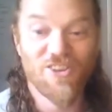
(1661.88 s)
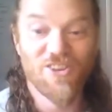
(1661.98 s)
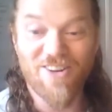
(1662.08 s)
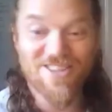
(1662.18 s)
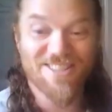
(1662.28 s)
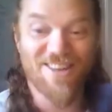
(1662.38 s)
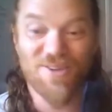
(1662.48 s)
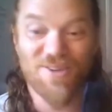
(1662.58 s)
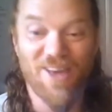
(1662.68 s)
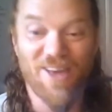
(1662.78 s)
That
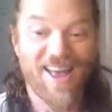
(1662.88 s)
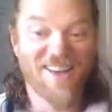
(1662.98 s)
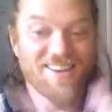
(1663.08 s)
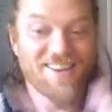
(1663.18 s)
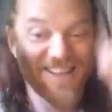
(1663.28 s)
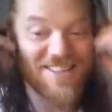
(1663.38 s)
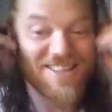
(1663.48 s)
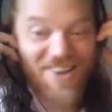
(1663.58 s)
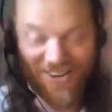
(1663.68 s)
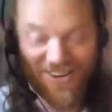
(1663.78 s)
was what I had. Thanks a
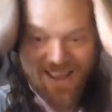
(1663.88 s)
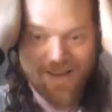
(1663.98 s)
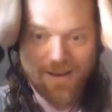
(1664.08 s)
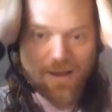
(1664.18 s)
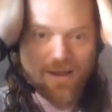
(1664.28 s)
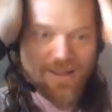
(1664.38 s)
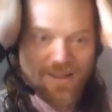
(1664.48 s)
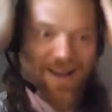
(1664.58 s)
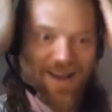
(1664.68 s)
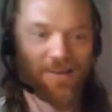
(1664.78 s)
lot. And
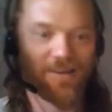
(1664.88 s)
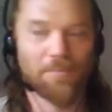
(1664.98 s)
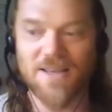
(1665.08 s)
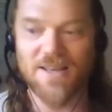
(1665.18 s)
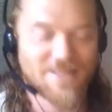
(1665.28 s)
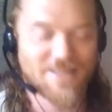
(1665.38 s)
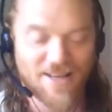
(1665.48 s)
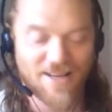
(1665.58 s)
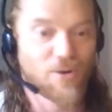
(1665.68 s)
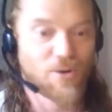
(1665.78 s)
as I
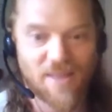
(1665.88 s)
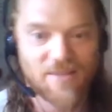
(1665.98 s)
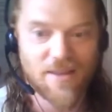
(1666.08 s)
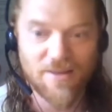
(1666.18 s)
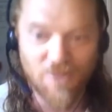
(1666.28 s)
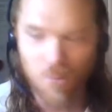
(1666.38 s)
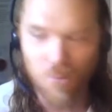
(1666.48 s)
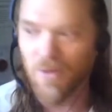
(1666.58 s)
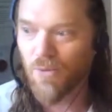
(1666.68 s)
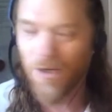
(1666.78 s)
said, I think it would
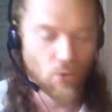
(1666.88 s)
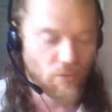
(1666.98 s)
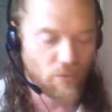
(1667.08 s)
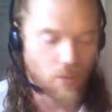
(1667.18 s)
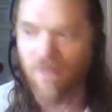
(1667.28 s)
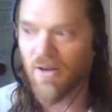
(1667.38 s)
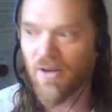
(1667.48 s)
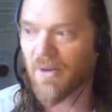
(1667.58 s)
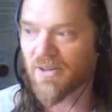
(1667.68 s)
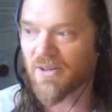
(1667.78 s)
be really cool if we had a
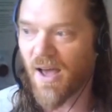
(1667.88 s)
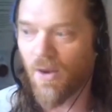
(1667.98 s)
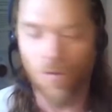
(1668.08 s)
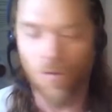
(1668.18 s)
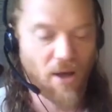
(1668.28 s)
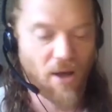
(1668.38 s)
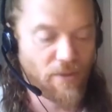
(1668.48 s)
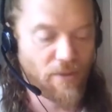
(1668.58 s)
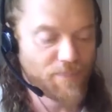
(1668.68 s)
little bit of dialogue about it.